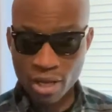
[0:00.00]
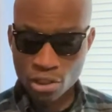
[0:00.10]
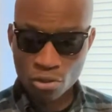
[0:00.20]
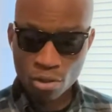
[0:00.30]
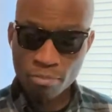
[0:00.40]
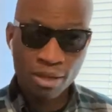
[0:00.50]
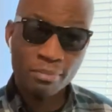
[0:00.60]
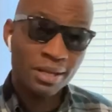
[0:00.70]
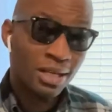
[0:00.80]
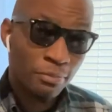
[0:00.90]
You done been
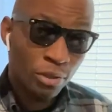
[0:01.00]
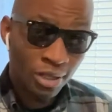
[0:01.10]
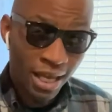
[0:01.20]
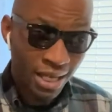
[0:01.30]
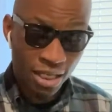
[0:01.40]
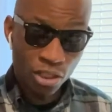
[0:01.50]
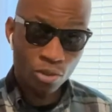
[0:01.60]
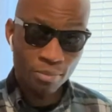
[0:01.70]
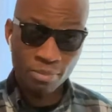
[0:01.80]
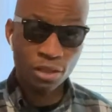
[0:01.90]
manipulated. You
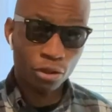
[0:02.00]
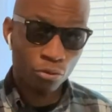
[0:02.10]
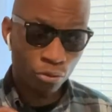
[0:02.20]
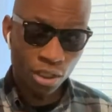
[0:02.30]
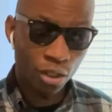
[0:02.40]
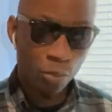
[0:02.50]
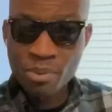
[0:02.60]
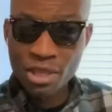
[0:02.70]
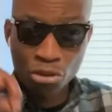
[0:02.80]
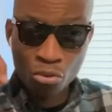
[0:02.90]
done been through the been
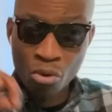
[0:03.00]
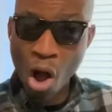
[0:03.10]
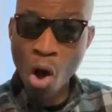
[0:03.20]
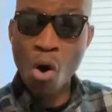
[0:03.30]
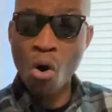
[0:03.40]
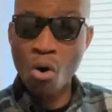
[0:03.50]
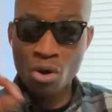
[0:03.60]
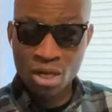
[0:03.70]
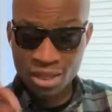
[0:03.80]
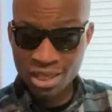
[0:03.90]
through all
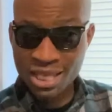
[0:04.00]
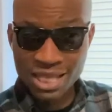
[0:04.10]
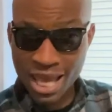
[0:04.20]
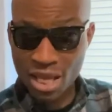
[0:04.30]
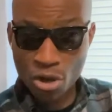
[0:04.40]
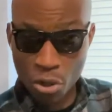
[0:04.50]
this hell,